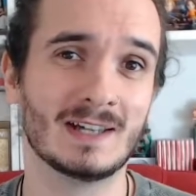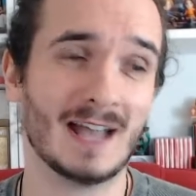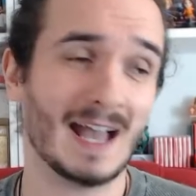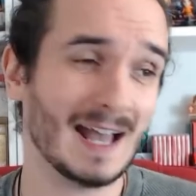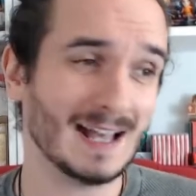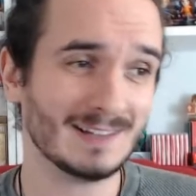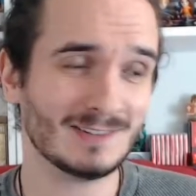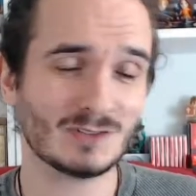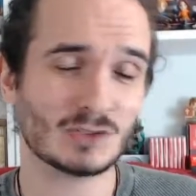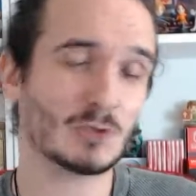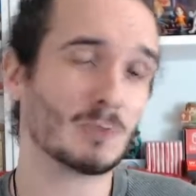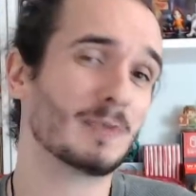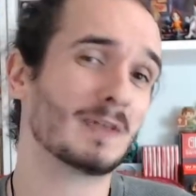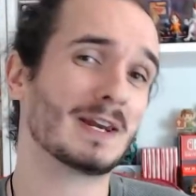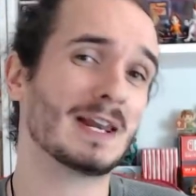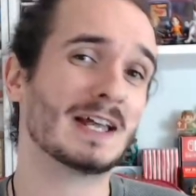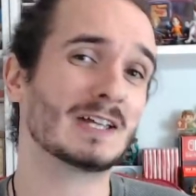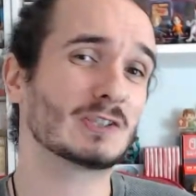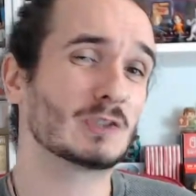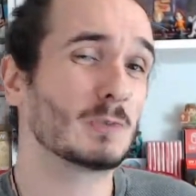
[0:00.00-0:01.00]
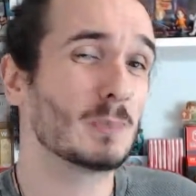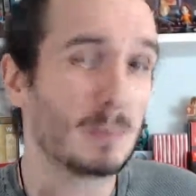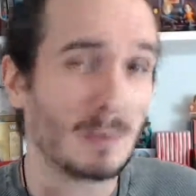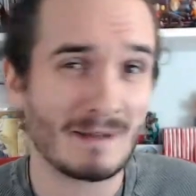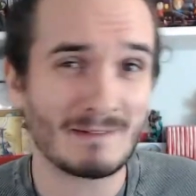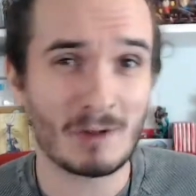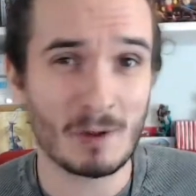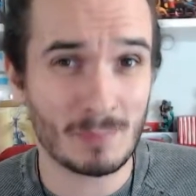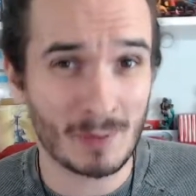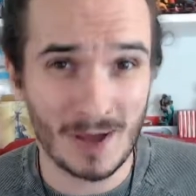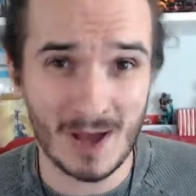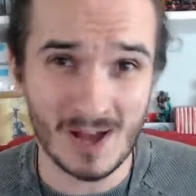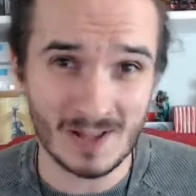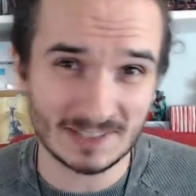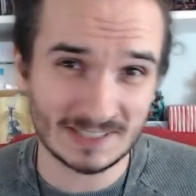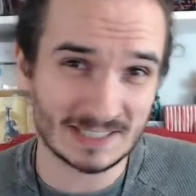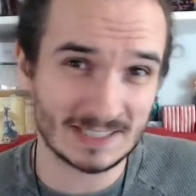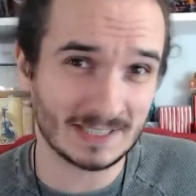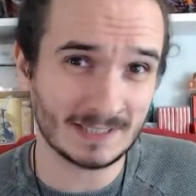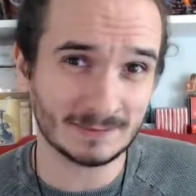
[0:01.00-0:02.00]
and something like Super Mario Party,